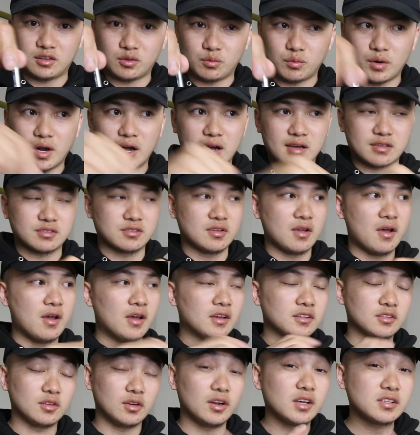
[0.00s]
the rocks.
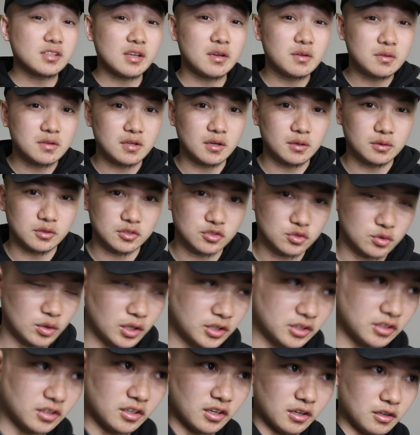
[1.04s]
So that's how you tell the
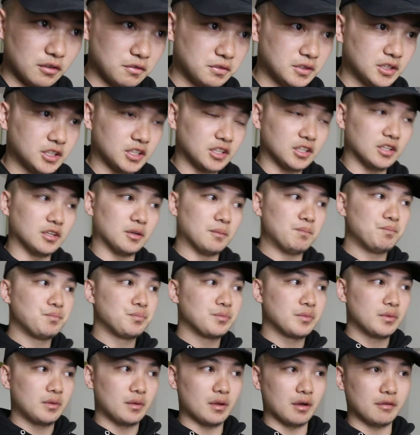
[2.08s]
structure that you're fishing in.
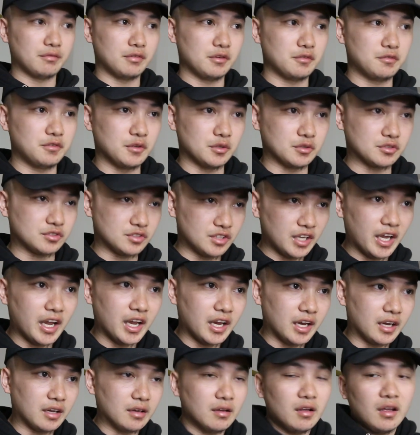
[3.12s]
Now if you feel
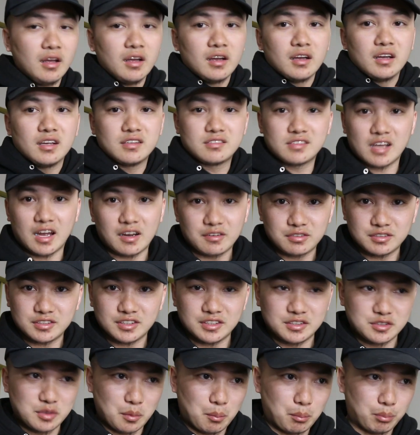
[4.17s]
snag, it's
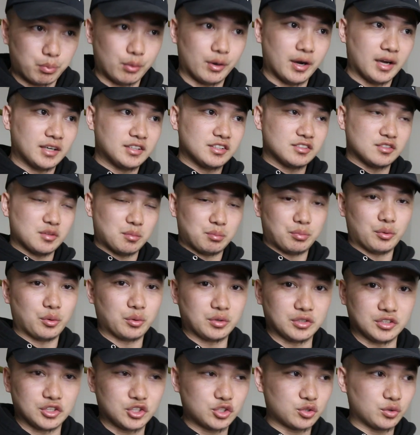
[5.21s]
obviously some branches of
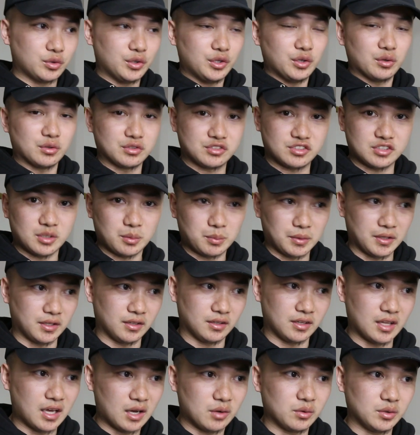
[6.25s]
broken tree or something
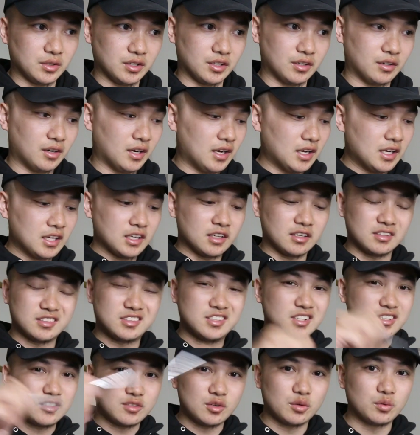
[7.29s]
down there, because
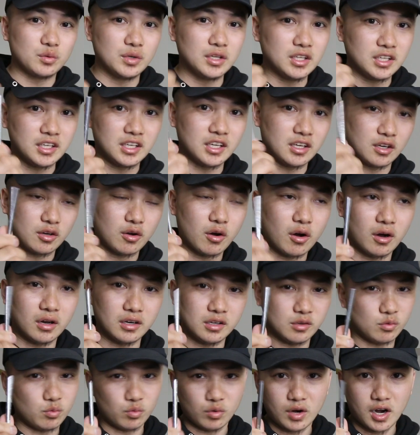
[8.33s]
this don't really get caught
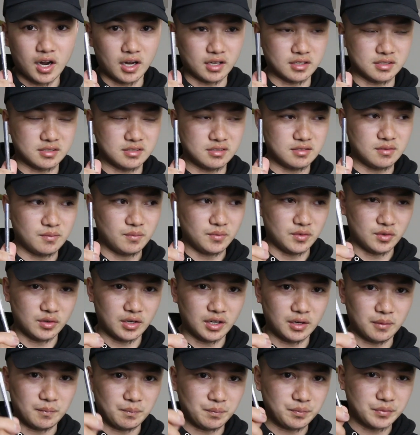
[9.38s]
in rocks,
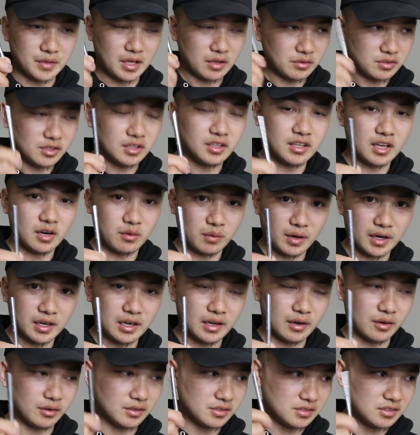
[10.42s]
right? I'll tell you that right
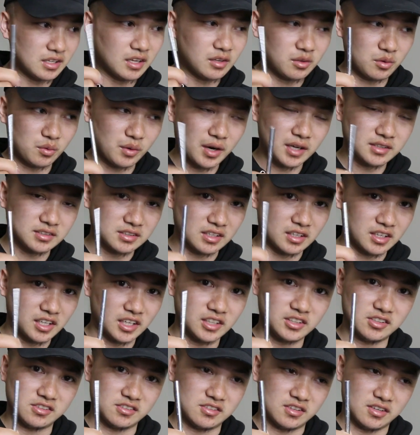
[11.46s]
now. It's not the rocks that
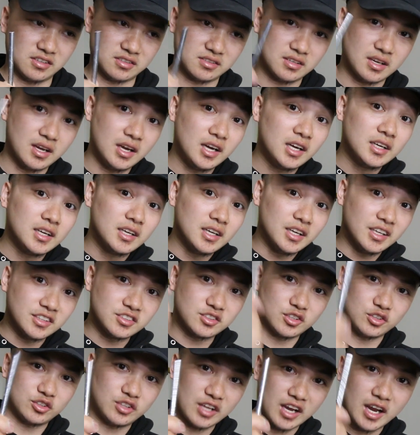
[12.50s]
catches this. It's
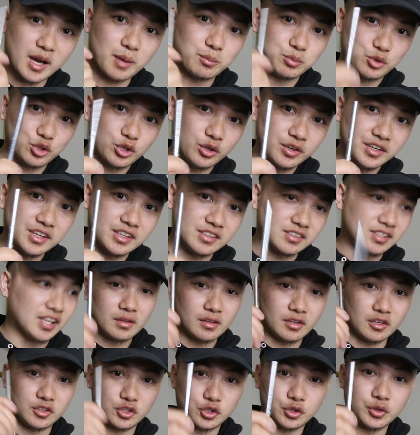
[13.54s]
the damn trees.
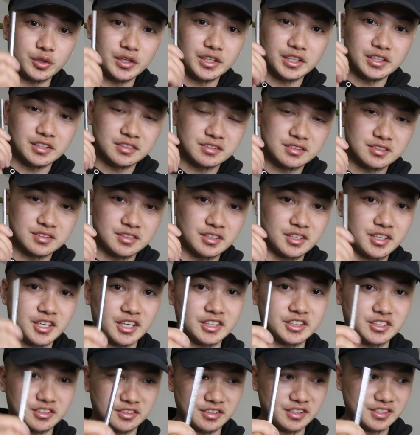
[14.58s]
The trees
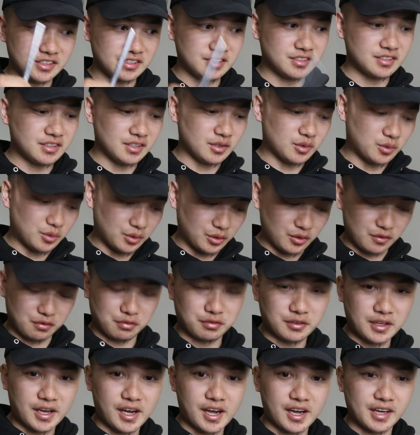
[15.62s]
catch this or the
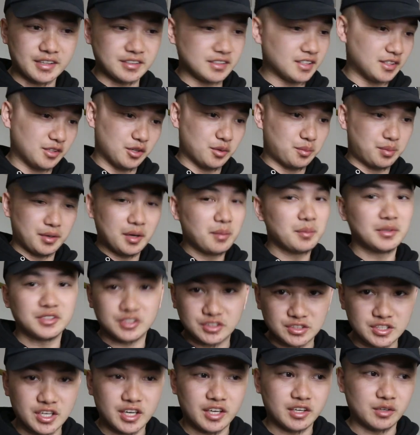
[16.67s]
flies and you're pretty
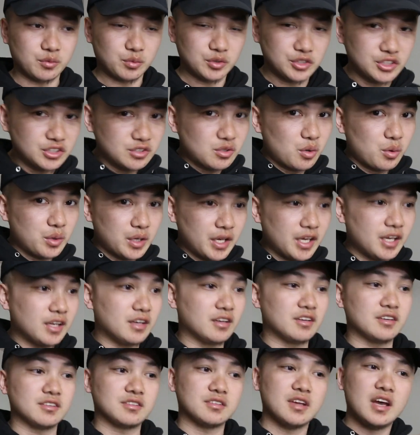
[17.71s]
much done, which is okay
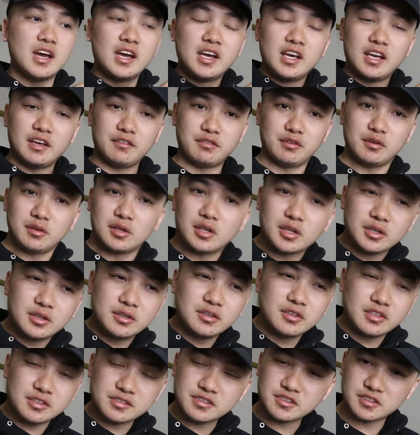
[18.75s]
because if you
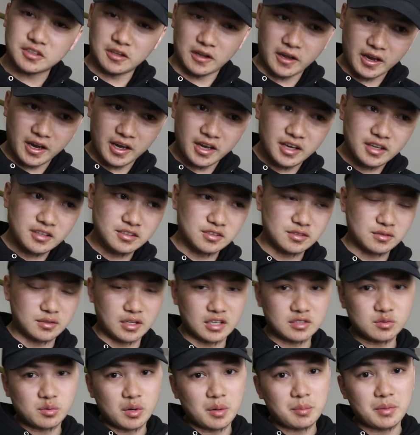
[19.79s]
learn the snags,
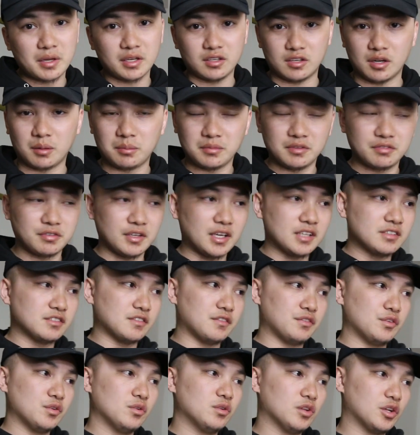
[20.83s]
that's why I make dummy flies.
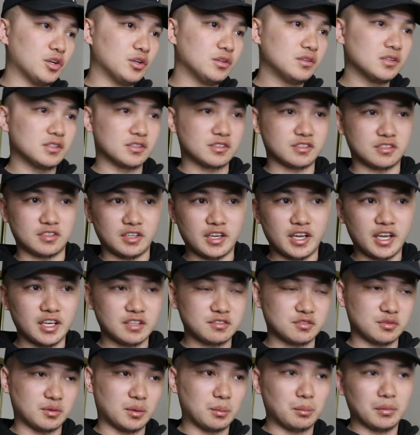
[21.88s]
If you learn the
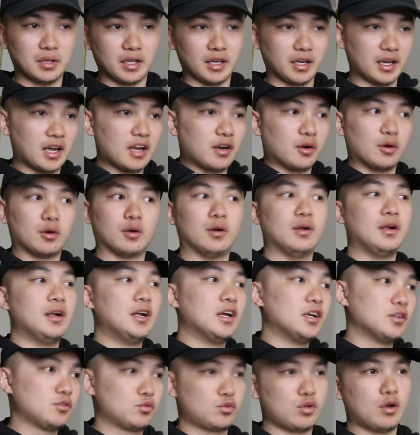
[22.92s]
snags from like, I don't know,
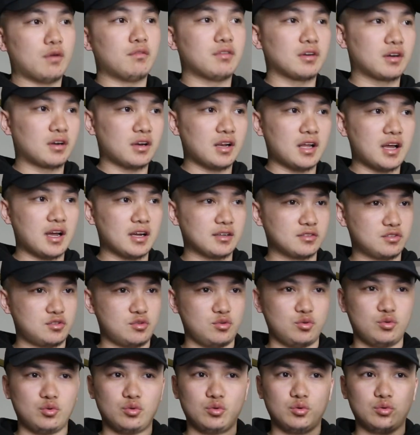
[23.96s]
12 o'clock
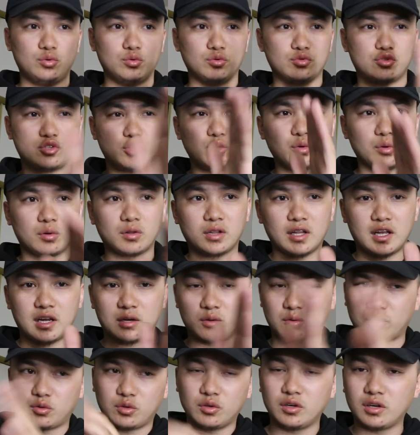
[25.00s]
to 2
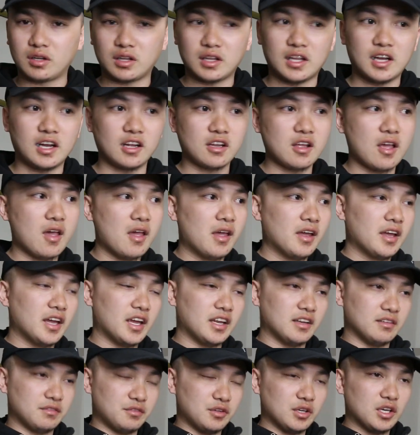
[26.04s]
o'clock or 3 o'clock,
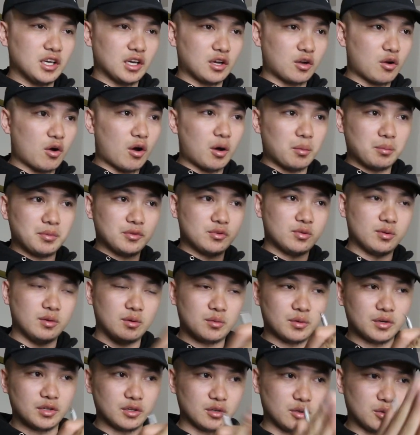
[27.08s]
and if you get caught
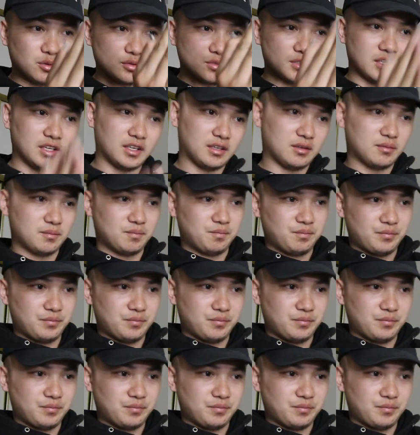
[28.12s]
between one of those like